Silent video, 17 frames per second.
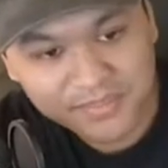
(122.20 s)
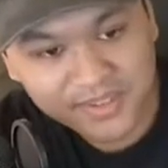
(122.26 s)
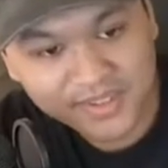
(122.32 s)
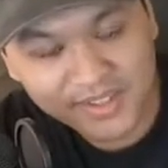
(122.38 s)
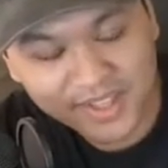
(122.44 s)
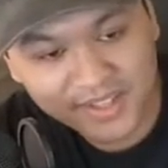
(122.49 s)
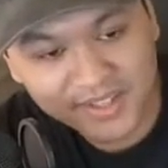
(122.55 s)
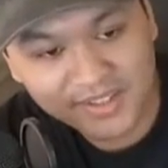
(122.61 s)

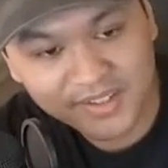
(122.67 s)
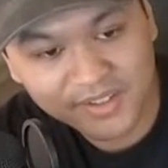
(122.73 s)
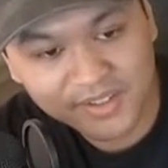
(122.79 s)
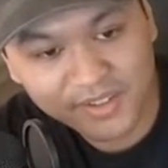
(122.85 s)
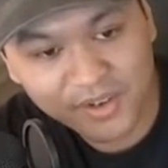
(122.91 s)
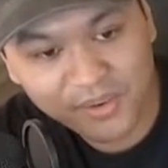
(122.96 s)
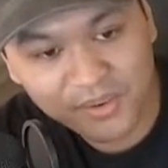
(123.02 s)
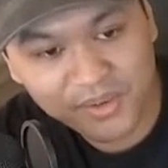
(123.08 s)
can
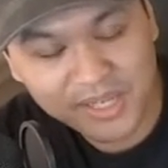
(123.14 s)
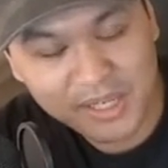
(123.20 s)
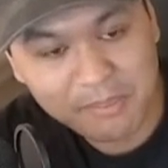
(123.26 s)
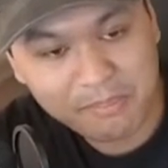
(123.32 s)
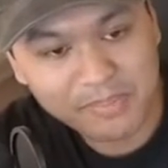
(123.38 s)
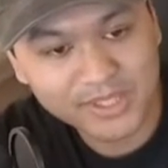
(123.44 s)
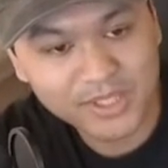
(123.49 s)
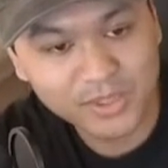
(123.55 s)
go in
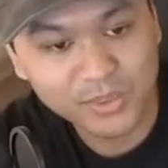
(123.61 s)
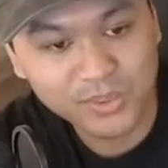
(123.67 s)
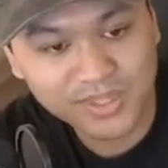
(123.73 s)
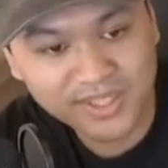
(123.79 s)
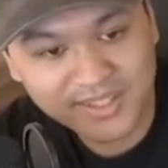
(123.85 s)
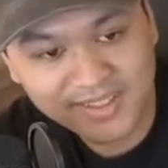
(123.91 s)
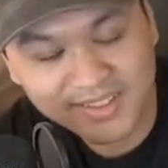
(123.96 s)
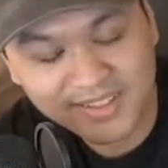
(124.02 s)

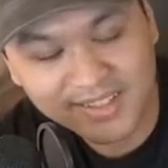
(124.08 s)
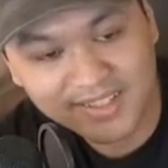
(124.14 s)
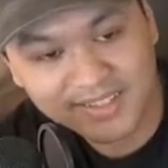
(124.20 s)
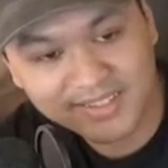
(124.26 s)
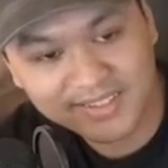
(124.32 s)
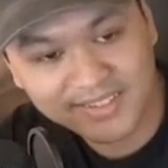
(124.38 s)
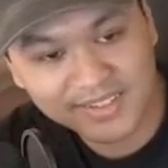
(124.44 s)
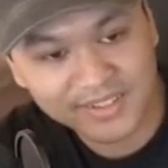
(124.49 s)
between
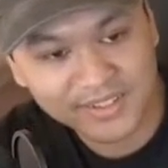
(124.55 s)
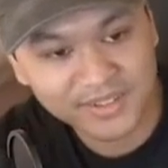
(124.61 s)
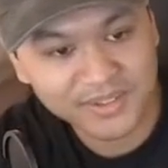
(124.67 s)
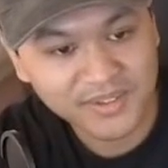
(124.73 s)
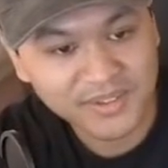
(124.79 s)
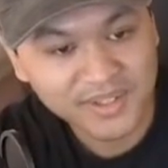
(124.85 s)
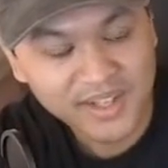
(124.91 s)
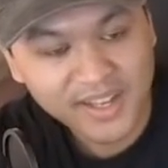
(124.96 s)
these
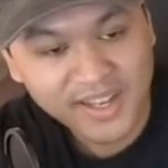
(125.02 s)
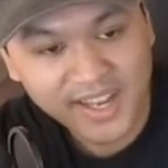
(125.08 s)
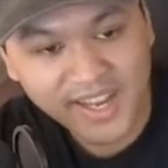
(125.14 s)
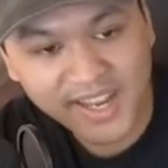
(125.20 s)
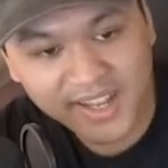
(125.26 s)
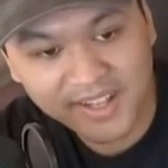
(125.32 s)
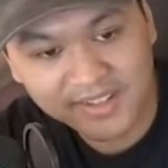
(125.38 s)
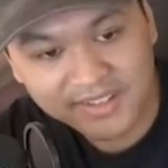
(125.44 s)
two,
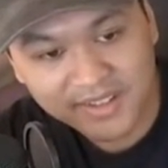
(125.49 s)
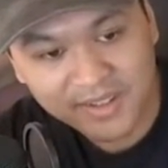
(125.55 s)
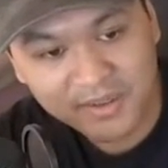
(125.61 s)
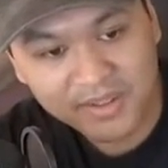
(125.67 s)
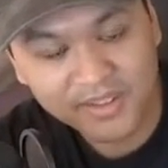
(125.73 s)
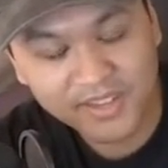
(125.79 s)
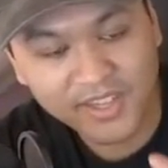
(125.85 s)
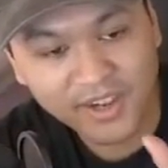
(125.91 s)
and
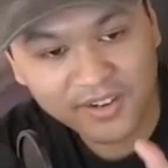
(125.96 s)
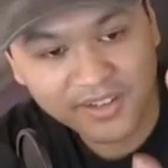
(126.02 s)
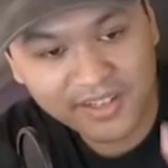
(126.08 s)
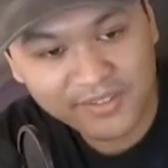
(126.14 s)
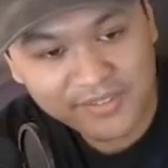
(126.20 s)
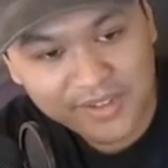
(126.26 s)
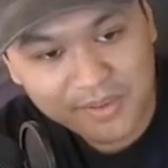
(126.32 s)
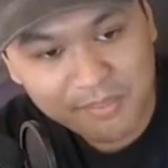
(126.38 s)
there
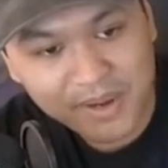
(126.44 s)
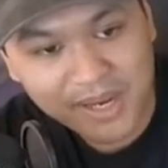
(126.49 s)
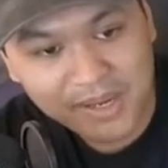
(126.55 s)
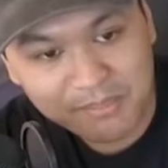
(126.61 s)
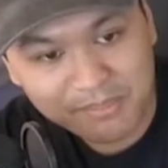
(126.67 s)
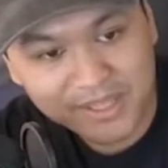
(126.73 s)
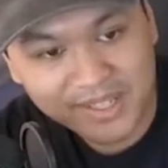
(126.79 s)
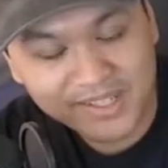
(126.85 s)
even might
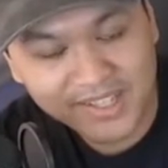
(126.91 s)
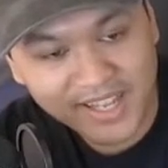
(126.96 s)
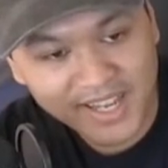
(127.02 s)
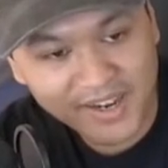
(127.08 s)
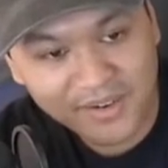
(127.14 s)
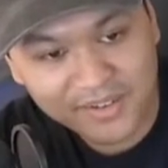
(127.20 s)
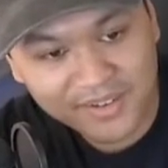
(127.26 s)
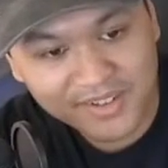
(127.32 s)
be an
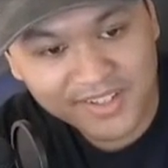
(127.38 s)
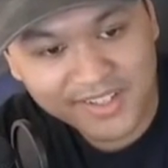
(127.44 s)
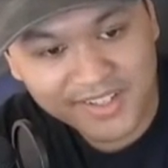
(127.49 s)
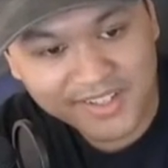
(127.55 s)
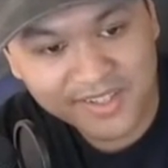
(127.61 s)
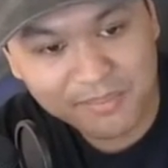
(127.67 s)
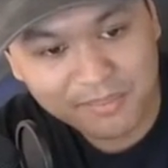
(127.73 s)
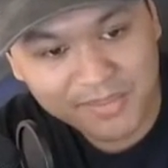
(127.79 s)
area
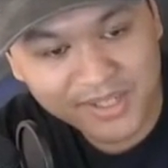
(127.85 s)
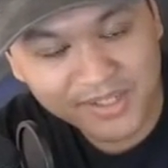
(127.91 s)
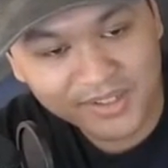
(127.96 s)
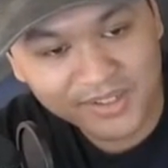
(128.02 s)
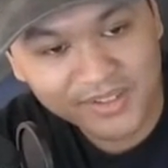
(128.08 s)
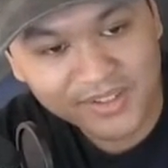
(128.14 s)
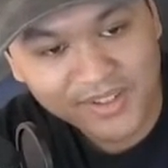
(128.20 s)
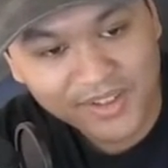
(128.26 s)
in the
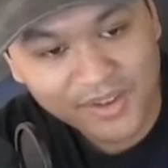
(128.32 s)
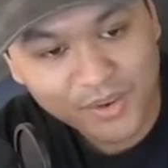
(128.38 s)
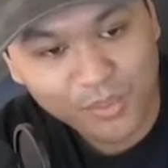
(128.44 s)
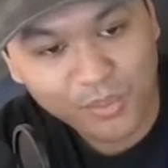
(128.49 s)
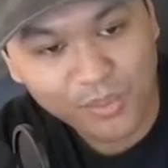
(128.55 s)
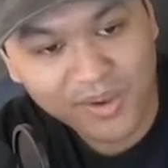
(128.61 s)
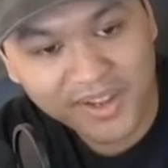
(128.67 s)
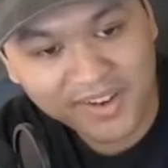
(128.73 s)
middle
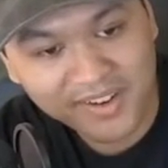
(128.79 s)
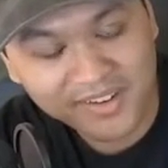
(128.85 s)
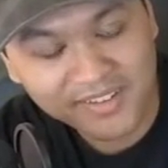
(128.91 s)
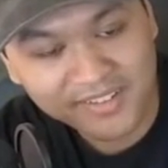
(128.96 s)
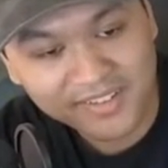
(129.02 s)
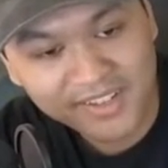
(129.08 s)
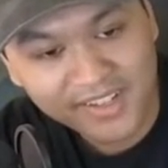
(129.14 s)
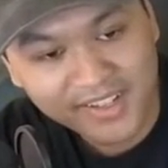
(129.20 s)
where
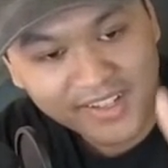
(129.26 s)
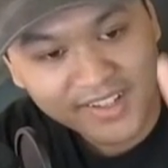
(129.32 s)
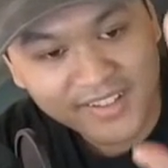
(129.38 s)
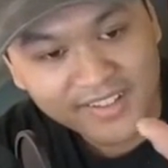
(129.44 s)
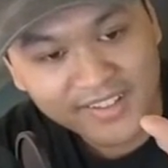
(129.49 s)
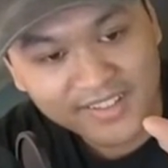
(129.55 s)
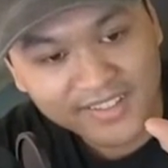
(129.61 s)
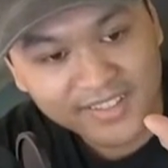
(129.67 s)

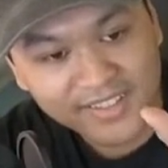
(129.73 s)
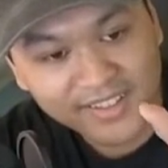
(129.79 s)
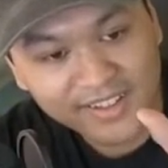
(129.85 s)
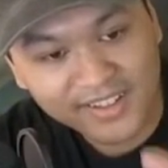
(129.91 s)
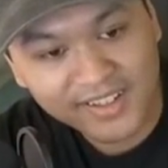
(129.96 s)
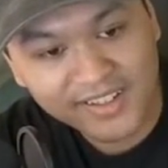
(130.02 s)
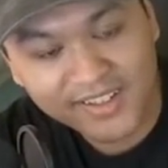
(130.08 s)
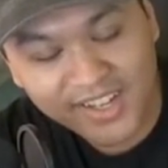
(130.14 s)
the
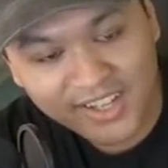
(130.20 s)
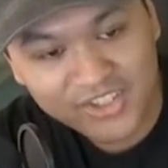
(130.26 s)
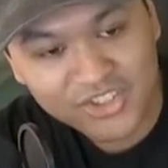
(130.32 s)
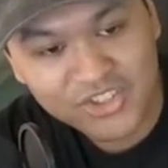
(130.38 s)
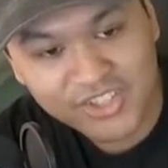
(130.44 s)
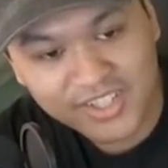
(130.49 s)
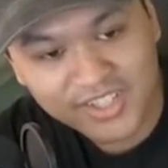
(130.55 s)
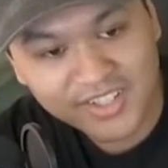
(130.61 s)

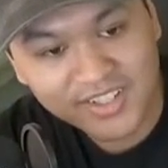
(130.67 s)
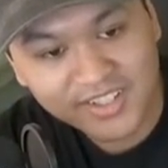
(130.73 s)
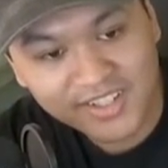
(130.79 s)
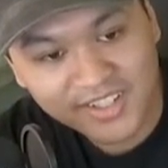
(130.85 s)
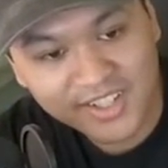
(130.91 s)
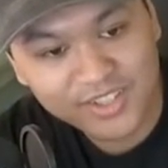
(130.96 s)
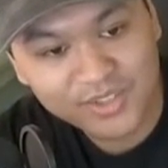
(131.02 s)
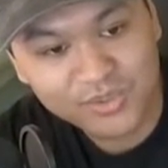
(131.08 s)
connection
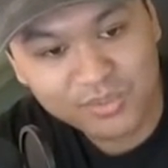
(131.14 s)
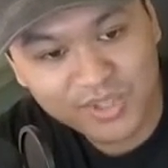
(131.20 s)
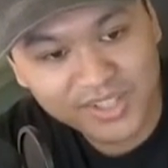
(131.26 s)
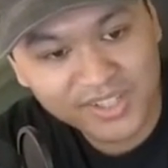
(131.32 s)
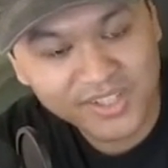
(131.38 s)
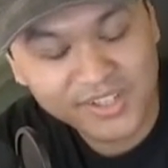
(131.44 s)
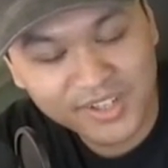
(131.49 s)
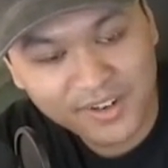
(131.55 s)
is
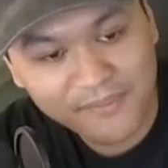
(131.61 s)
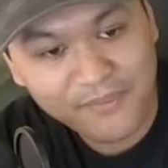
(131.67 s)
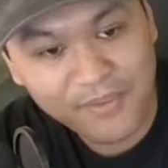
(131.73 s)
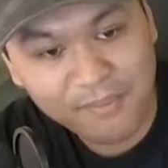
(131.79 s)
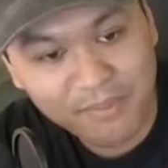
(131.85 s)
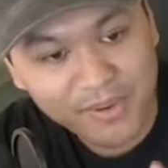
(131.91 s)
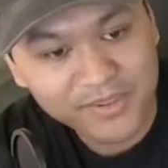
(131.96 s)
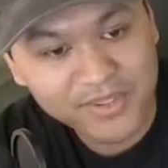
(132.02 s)
really good for
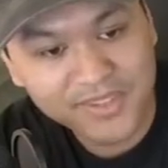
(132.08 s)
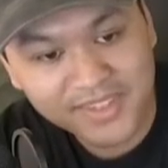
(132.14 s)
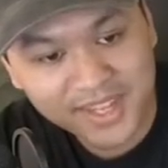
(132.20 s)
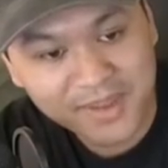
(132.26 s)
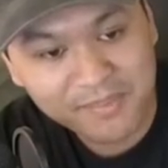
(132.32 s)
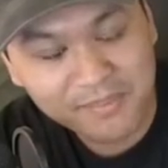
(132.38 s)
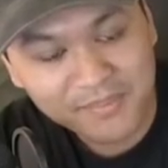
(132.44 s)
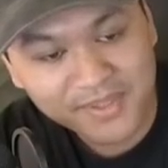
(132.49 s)
both of
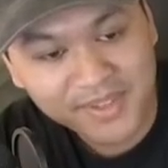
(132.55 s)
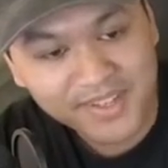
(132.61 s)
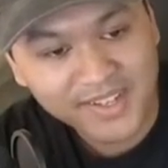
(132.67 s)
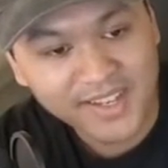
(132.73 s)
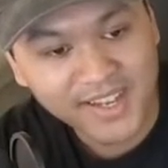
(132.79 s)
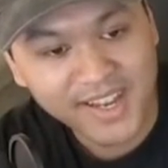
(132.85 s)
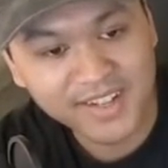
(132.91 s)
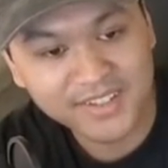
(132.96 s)
them
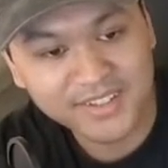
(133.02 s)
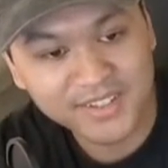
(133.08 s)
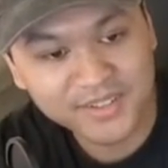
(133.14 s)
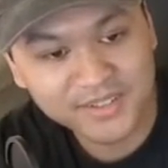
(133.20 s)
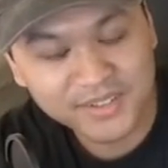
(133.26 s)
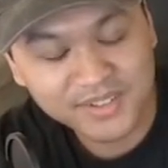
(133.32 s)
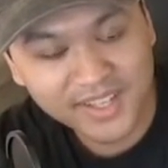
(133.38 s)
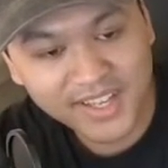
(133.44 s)
and
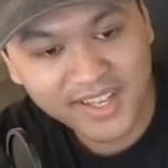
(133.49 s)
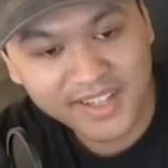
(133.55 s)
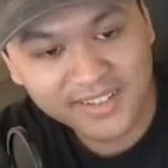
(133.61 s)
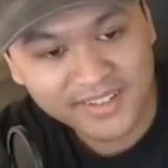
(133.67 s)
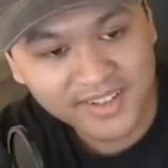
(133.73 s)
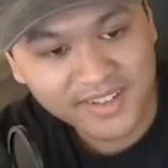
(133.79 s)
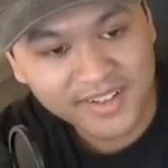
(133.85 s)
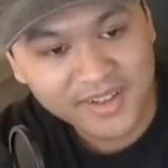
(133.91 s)
you get
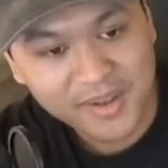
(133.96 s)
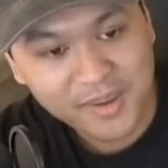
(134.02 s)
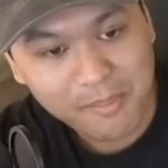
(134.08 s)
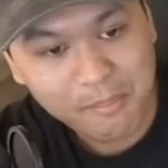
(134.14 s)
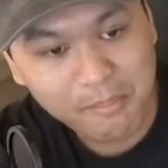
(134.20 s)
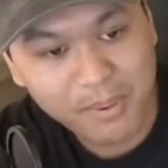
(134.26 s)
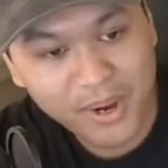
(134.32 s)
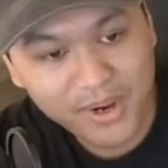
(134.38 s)

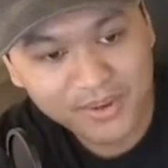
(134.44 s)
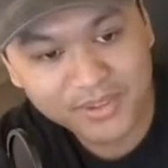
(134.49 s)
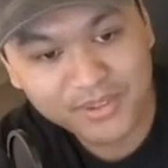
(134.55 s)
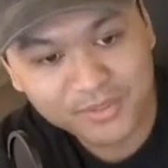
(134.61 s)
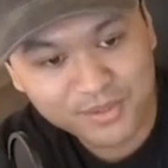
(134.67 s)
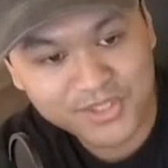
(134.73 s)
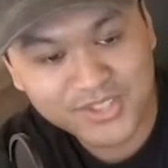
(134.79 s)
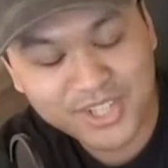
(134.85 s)
both
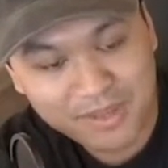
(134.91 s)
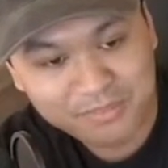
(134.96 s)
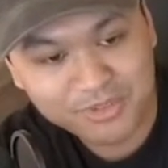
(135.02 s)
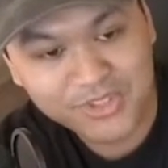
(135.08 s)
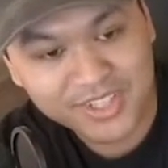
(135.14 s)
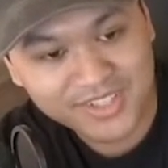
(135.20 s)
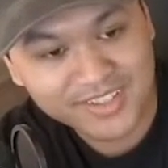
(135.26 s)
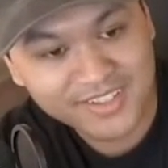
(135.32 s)

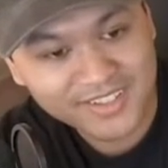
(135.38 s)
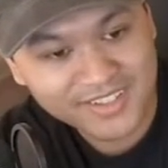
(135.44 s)
receptions.